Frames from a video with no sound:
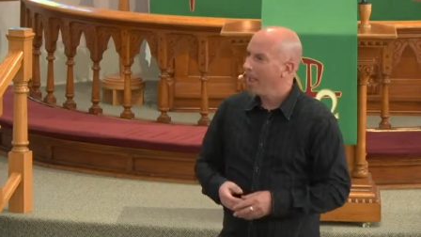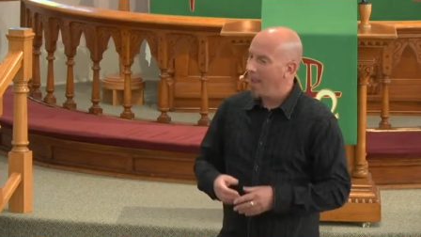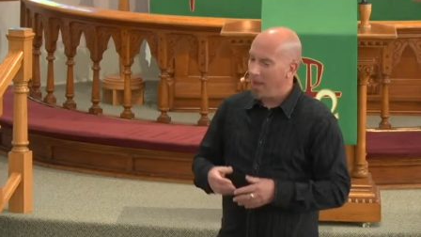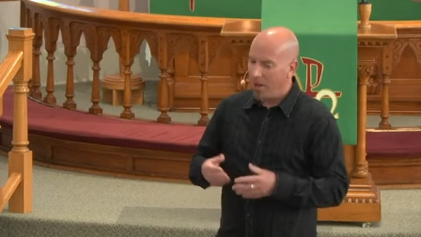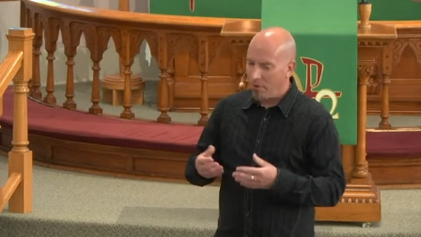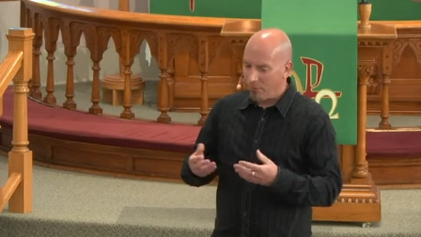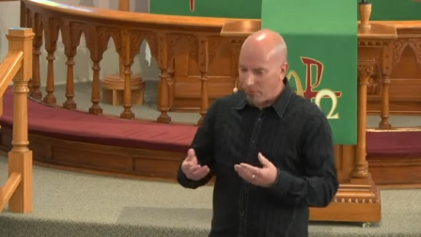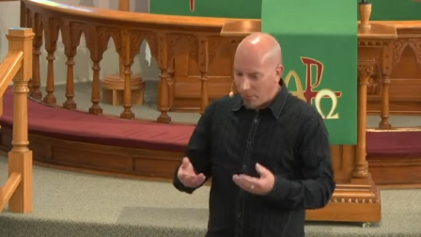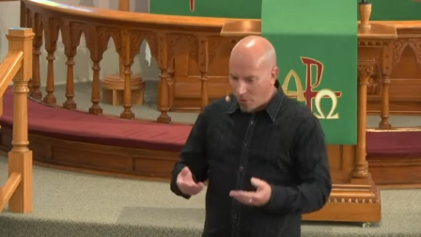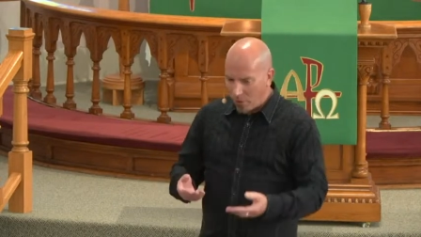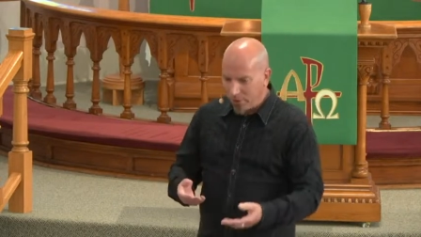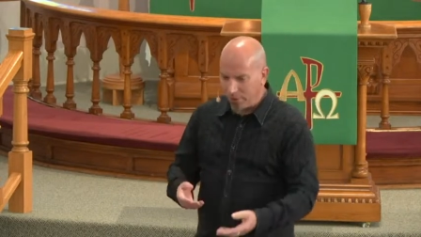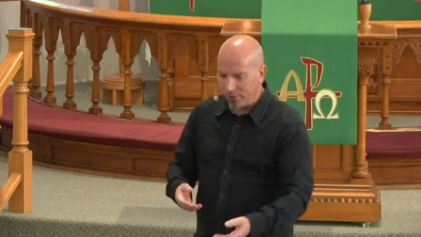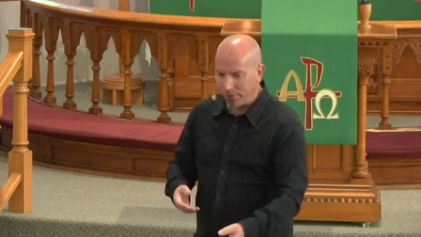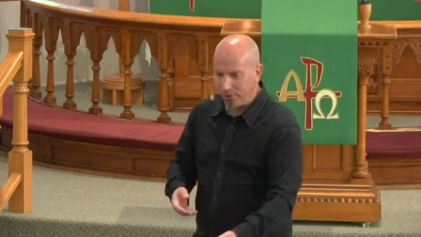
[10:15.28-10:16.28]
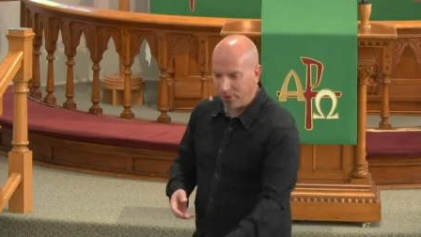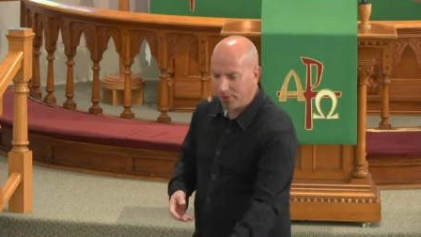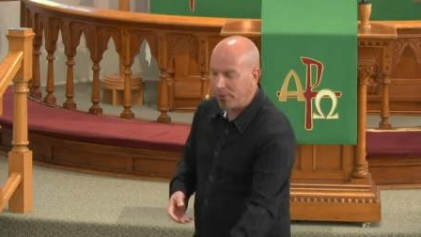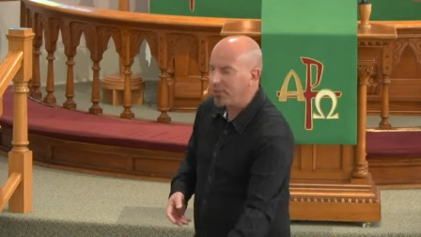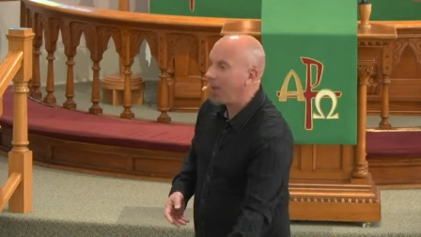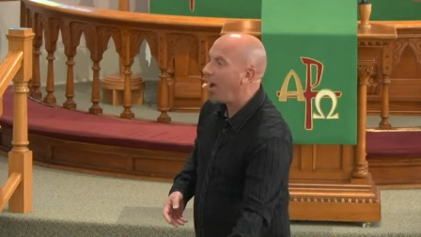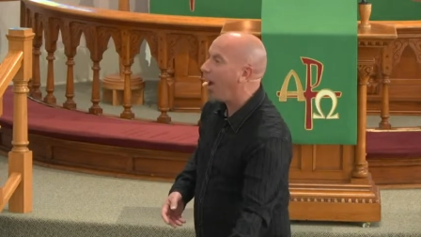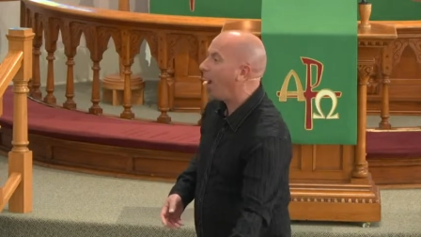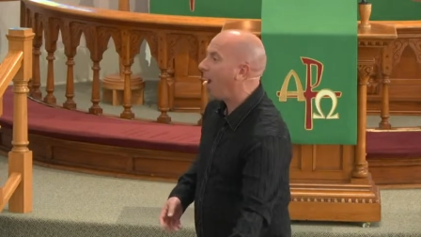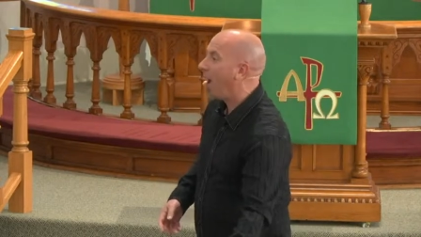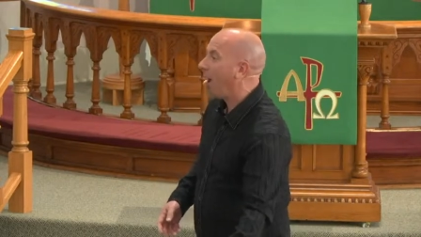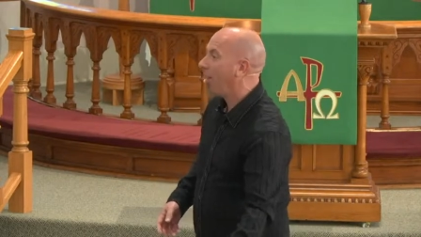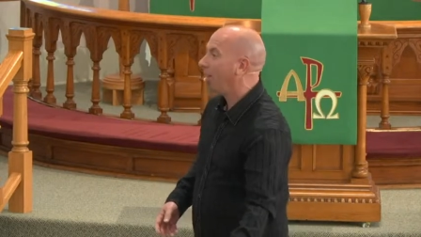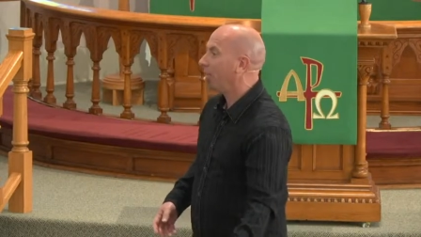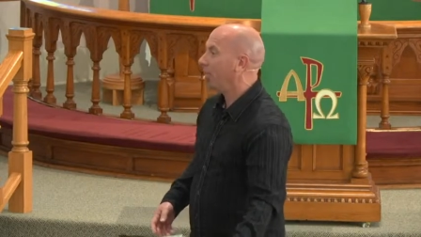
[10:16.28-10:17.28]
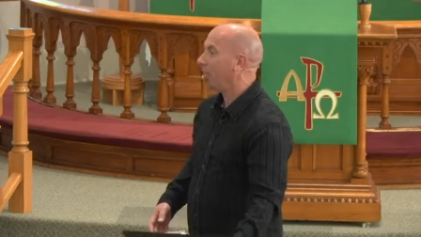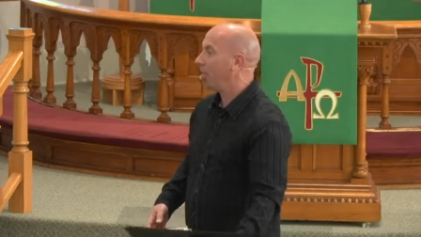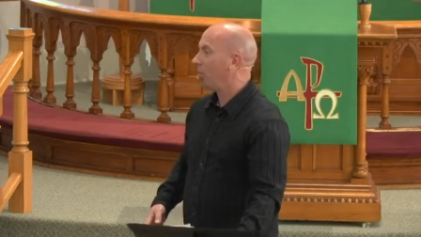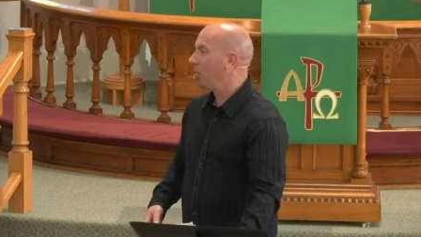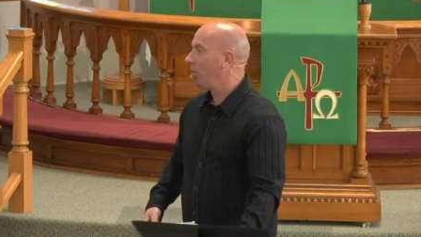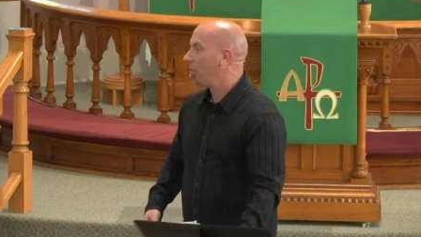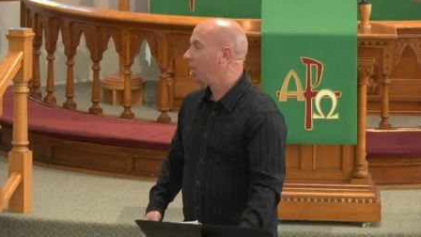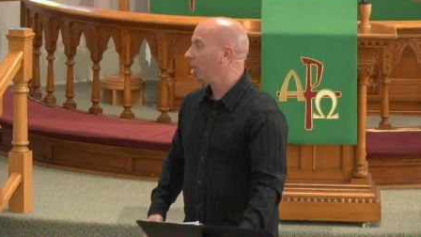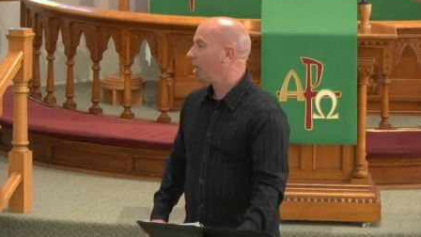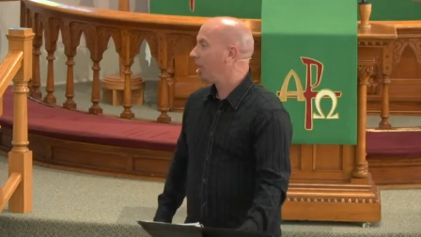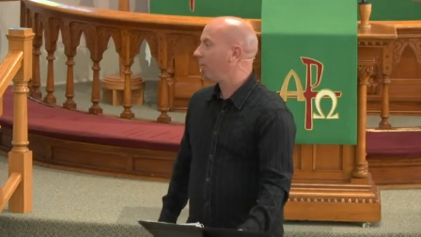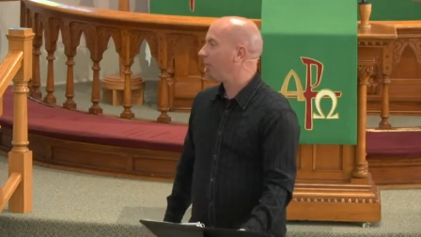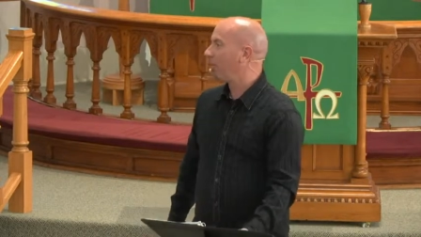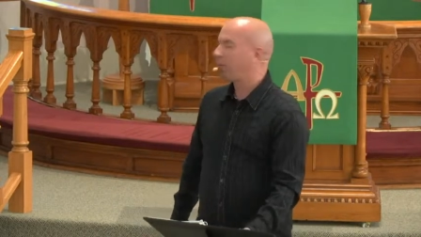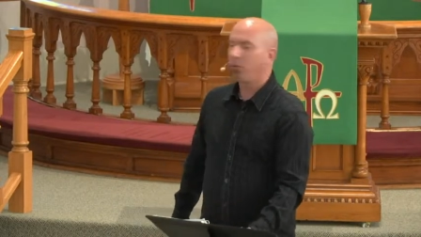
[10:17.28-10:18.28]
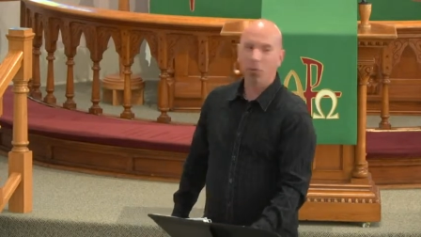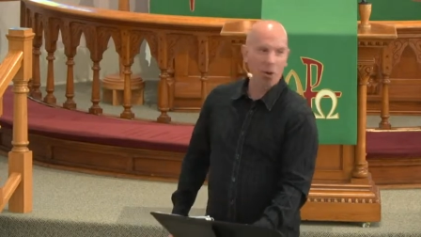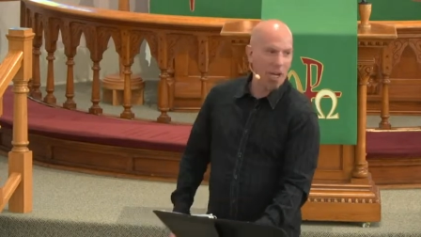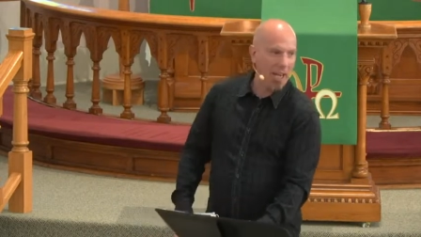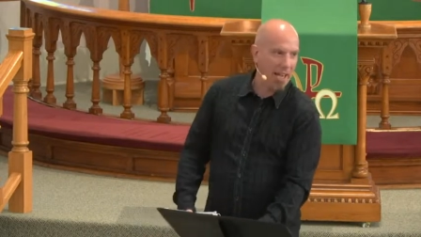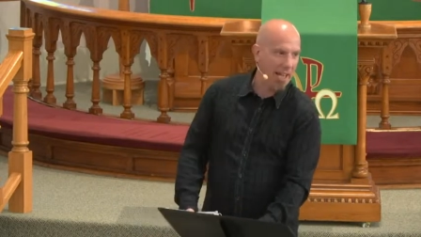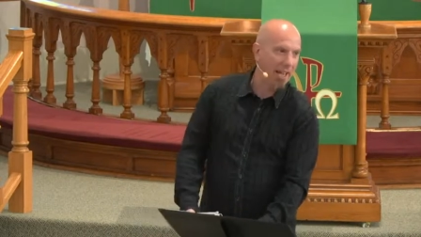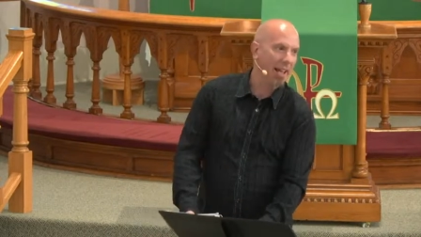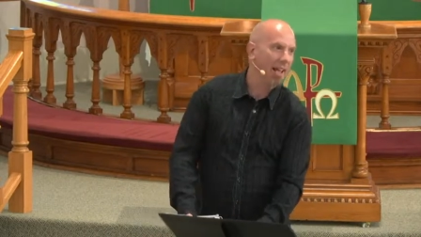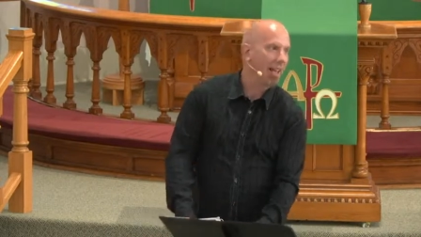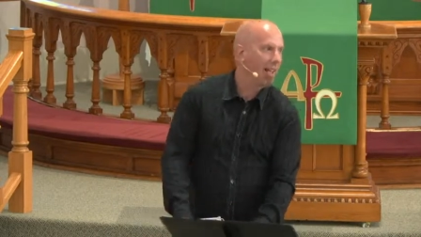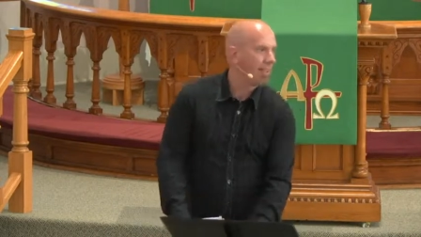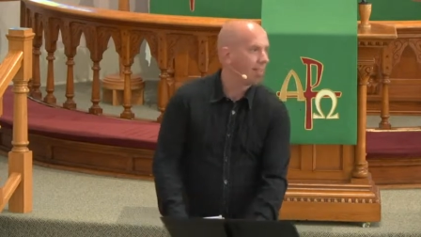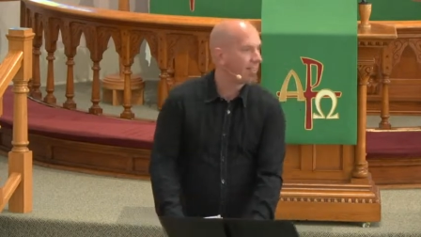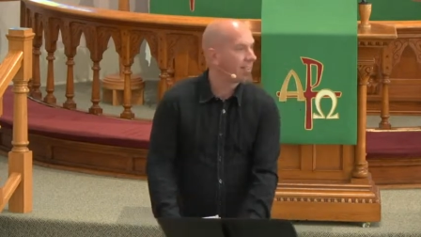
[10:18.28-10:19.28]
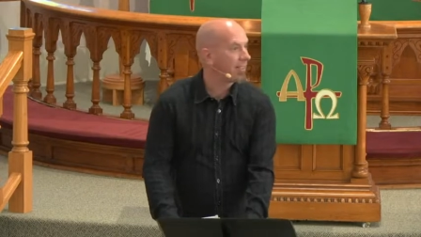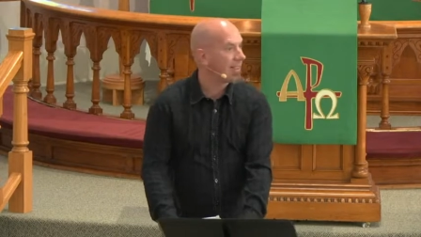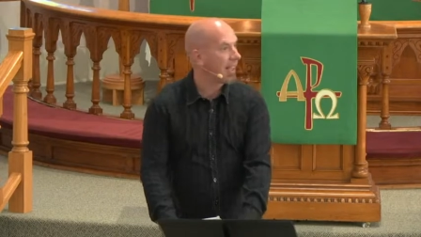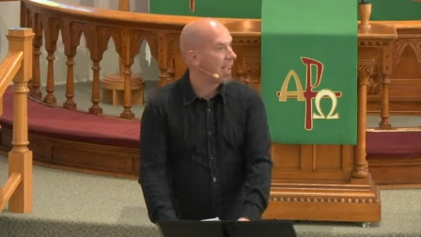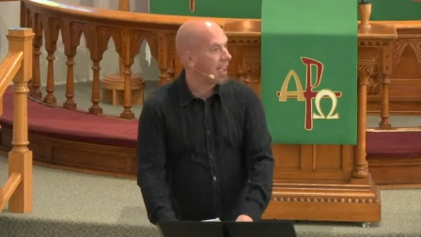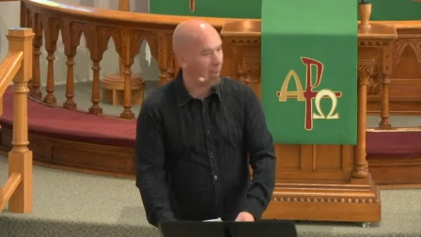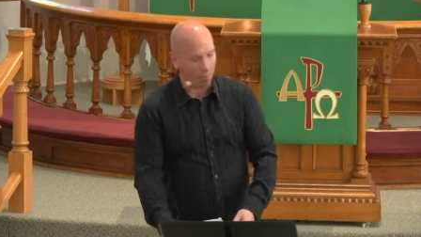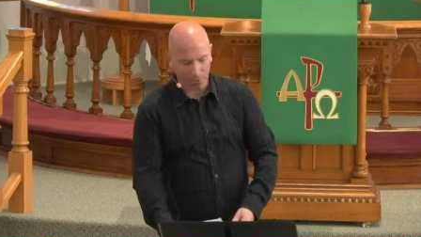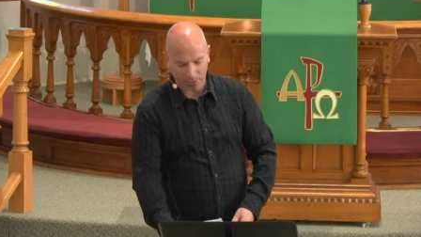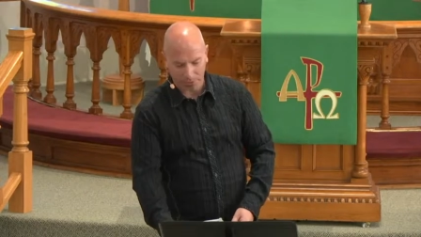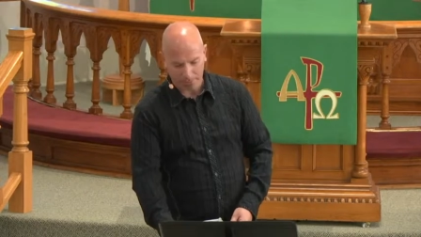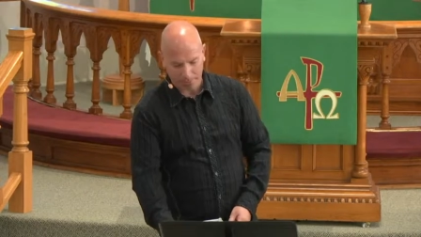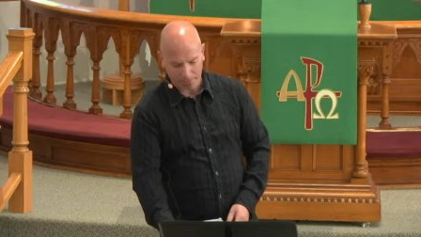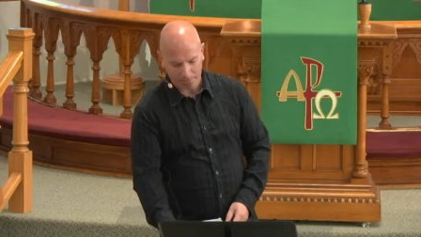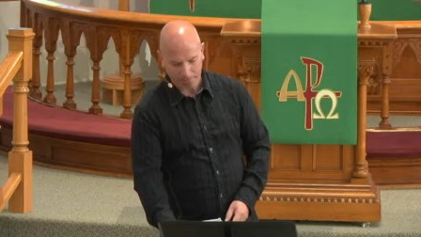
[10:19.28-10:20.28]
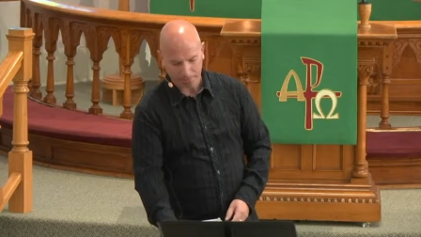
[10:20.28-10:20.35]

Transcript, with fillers: And it focuses on the newly freed slaves